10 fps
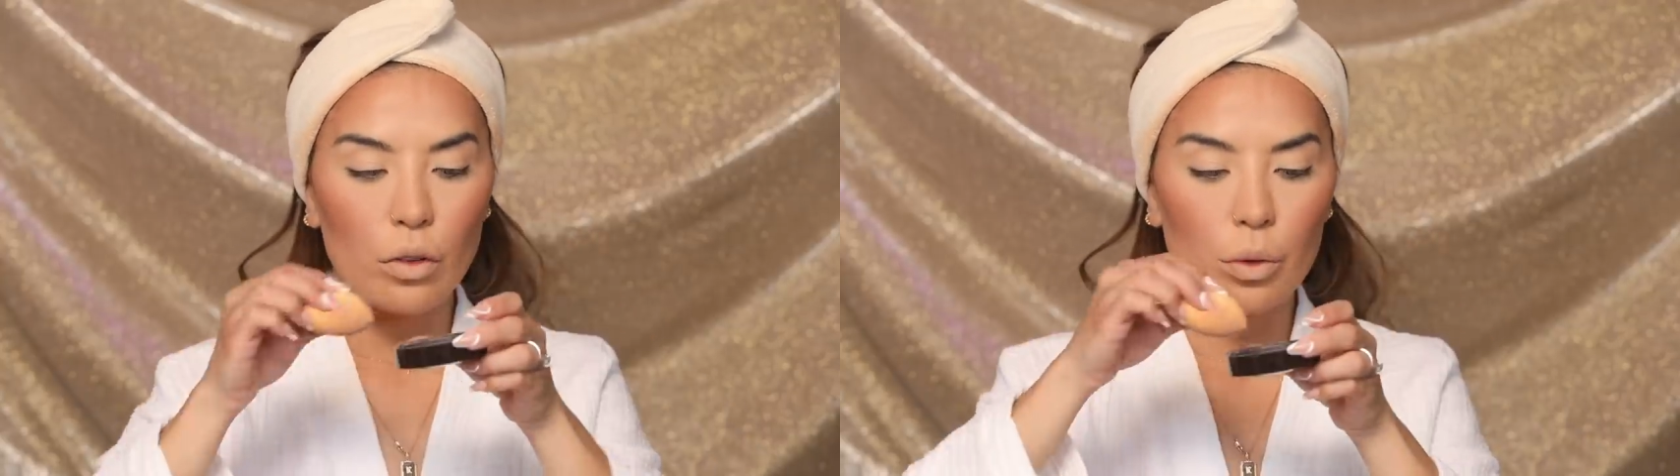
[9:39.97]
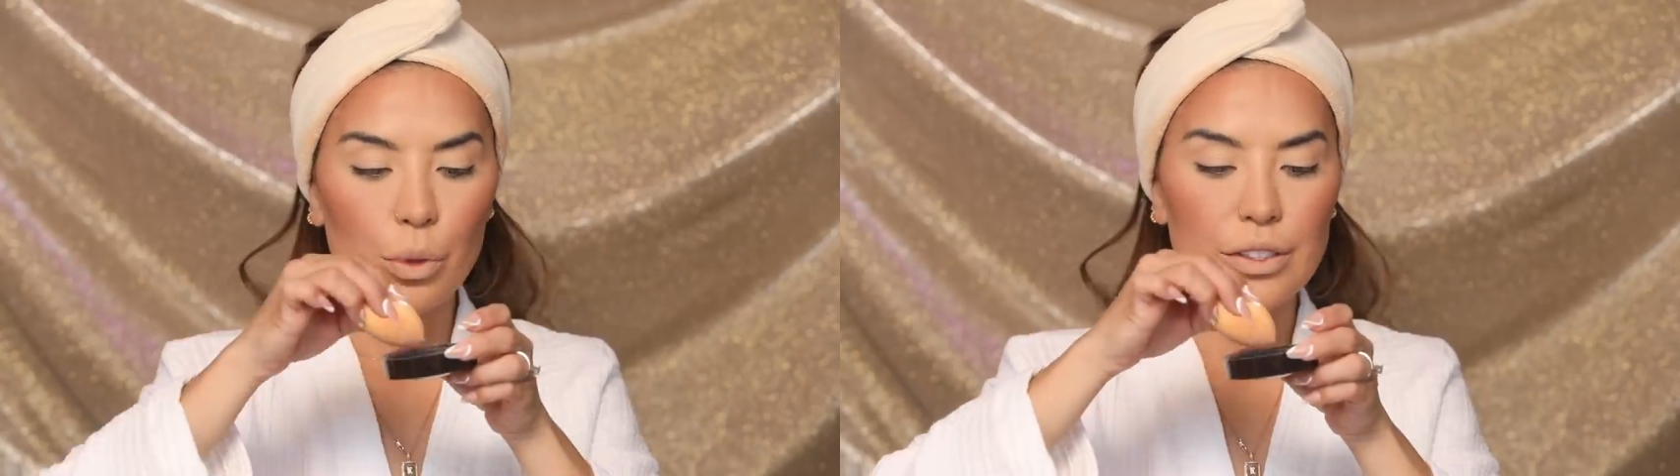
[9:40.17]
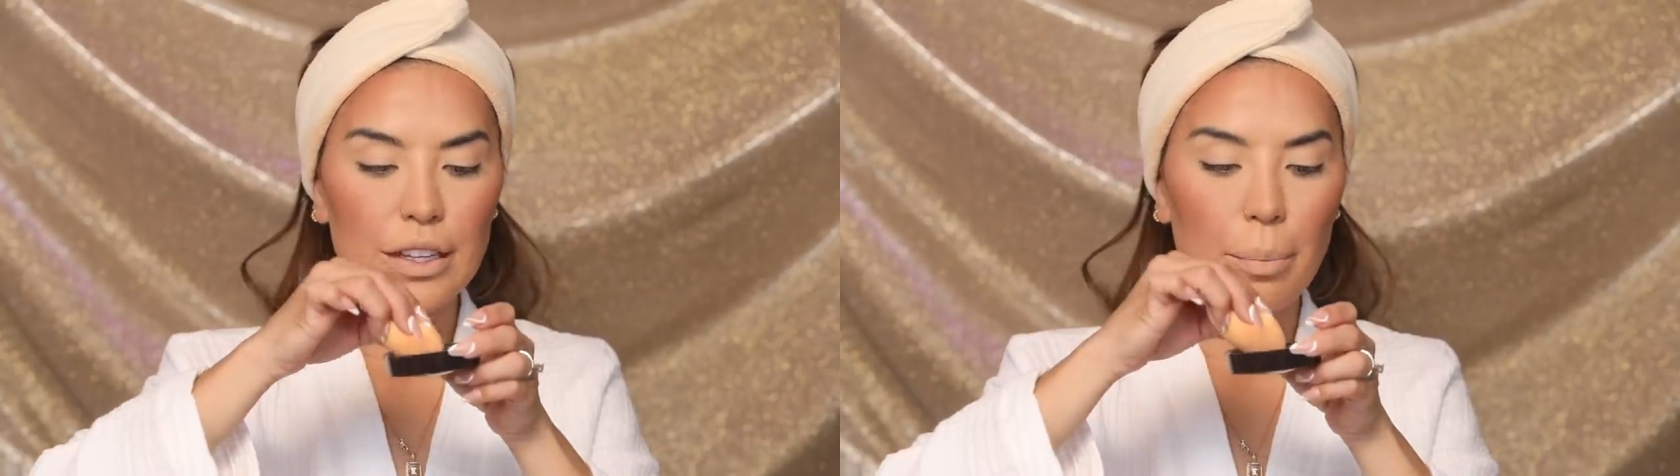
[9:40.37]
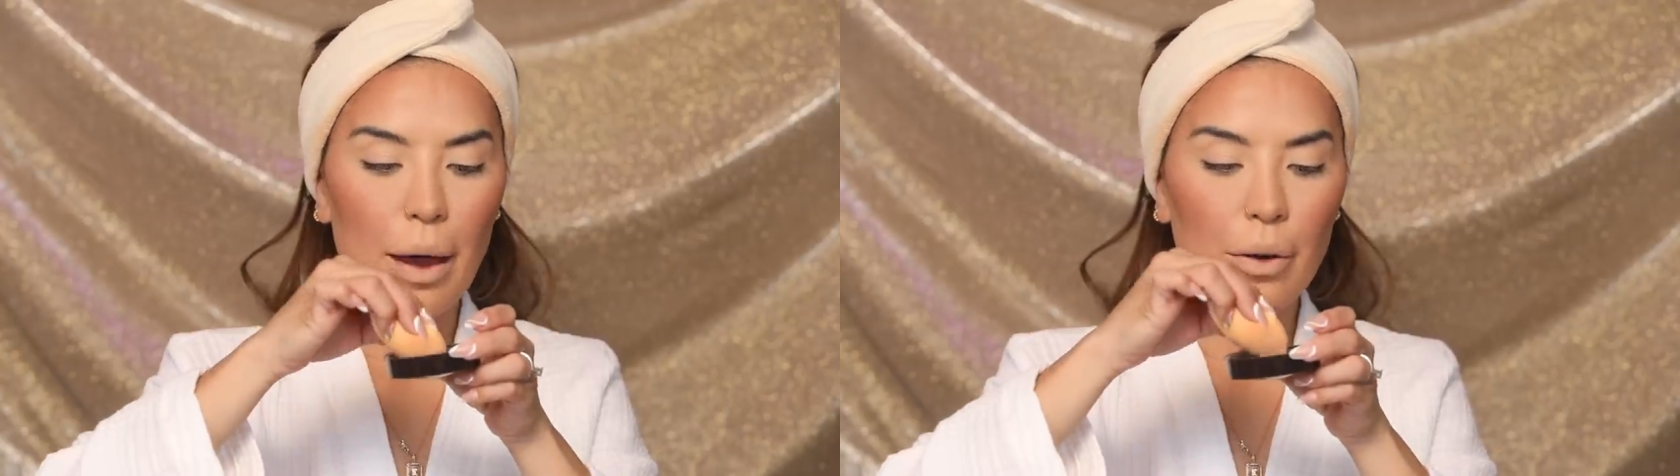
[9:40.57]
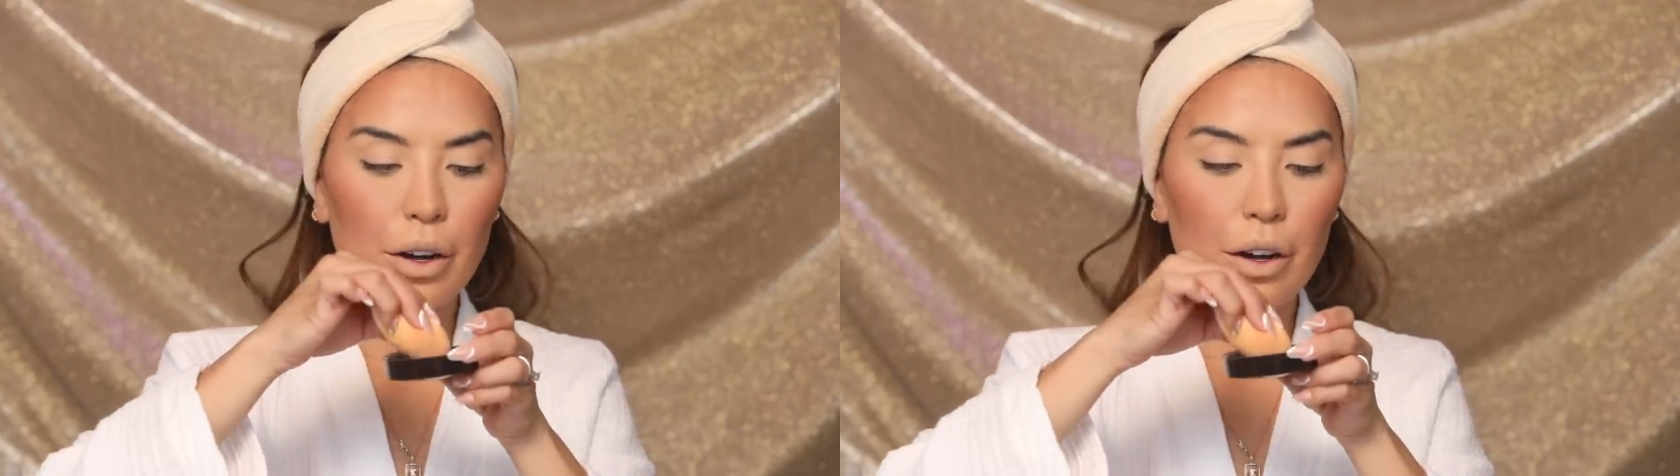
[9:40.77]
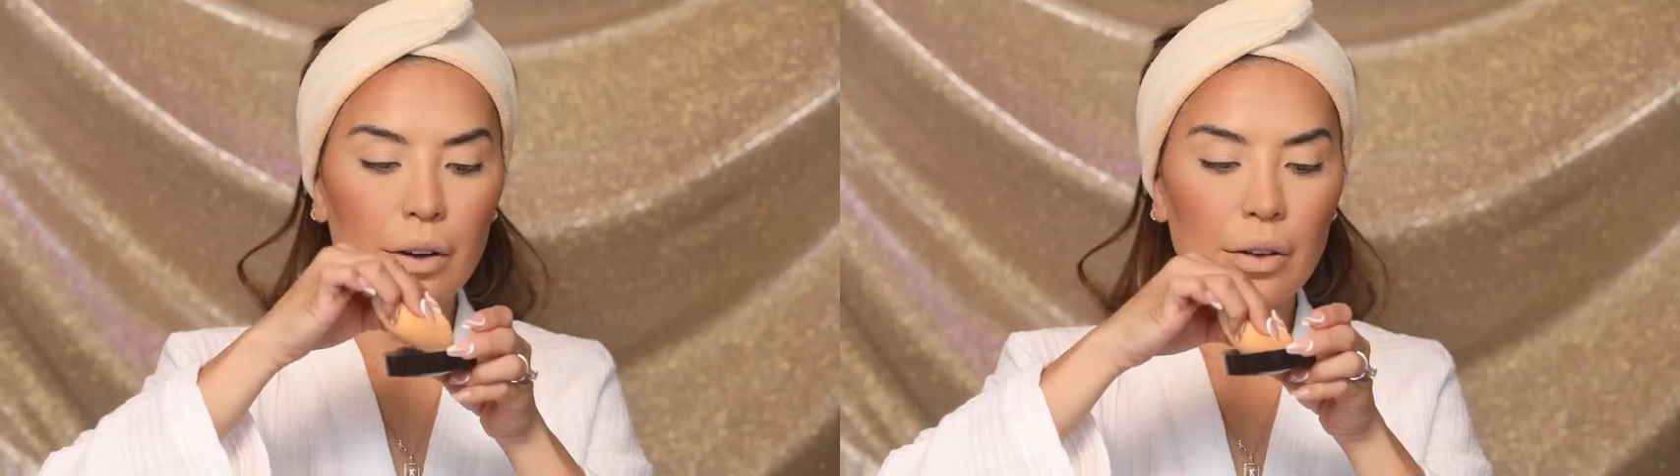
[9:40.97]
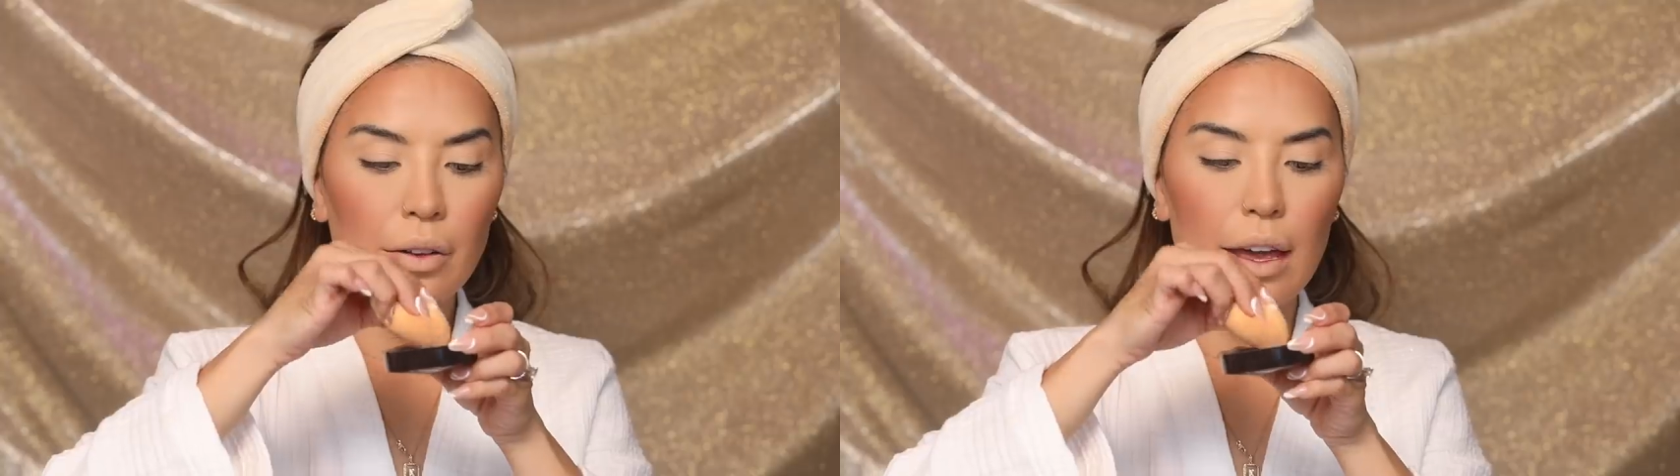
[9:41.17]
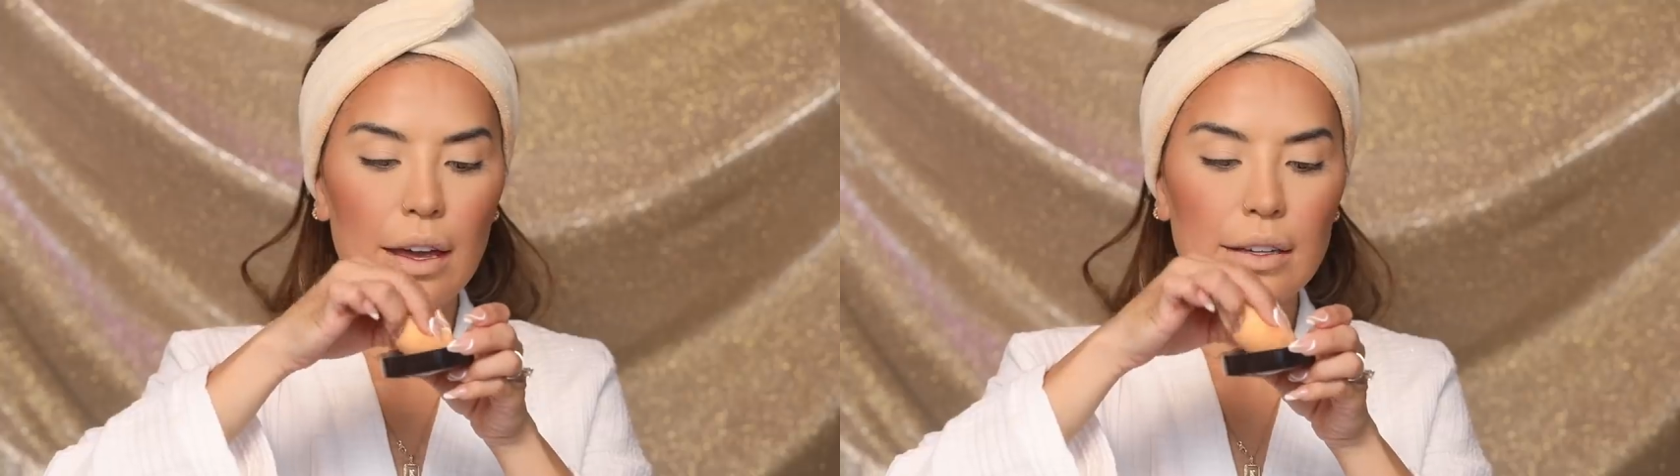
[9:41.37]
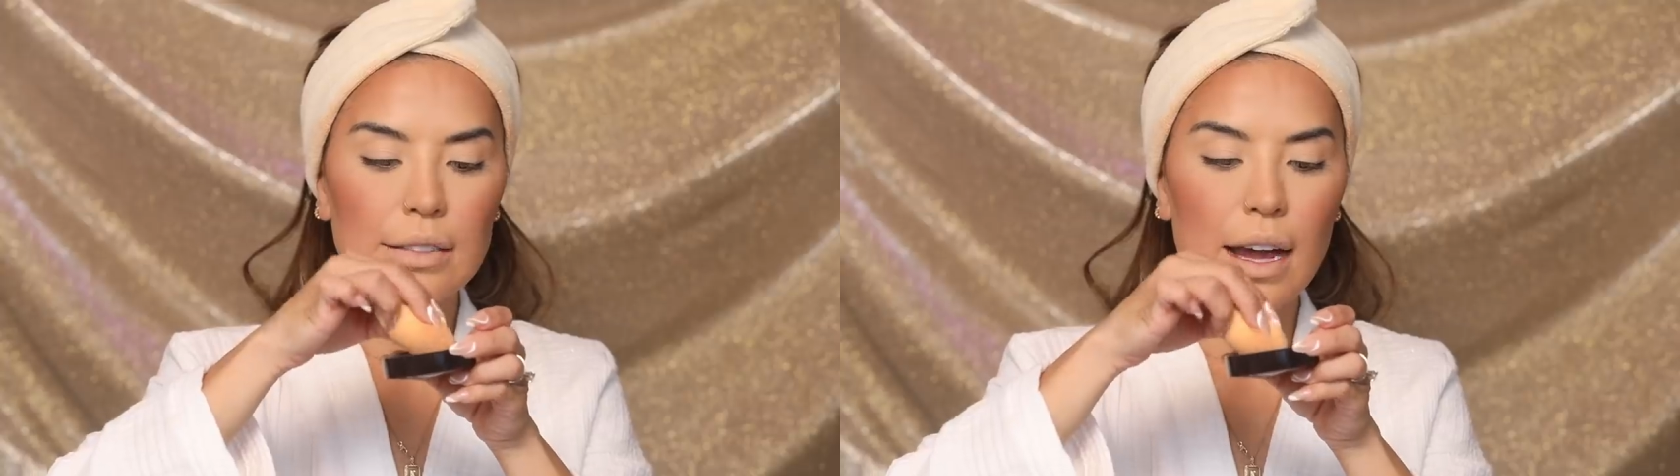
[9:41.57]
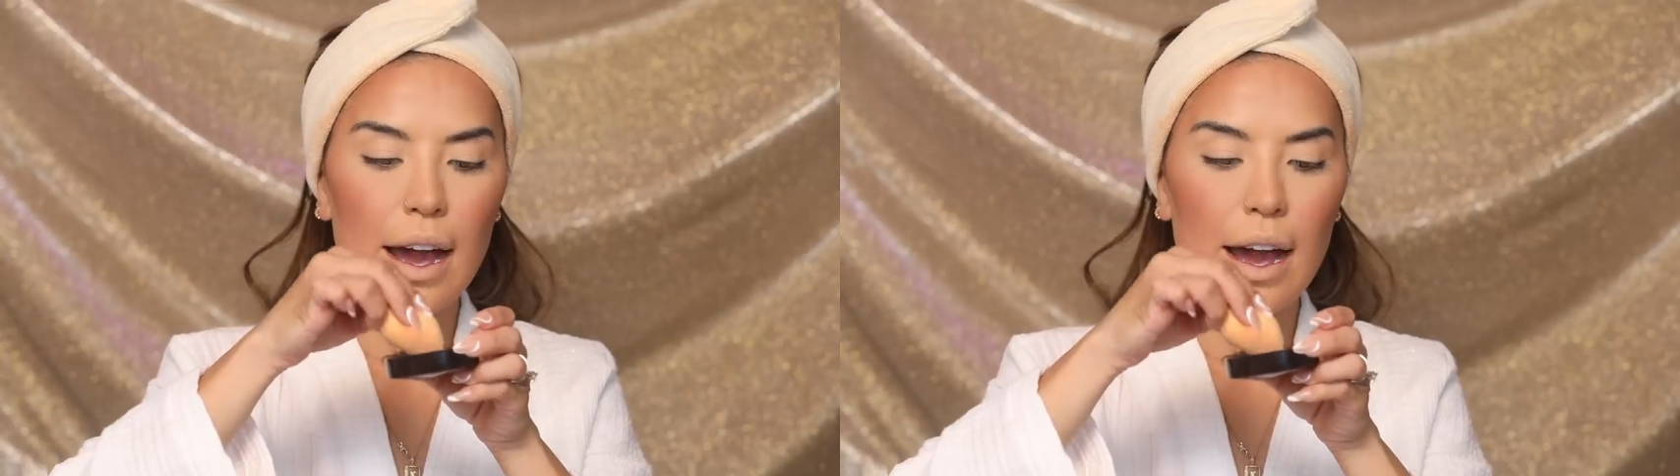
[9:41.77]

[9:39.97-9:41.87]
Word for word: Laura Mercier powder and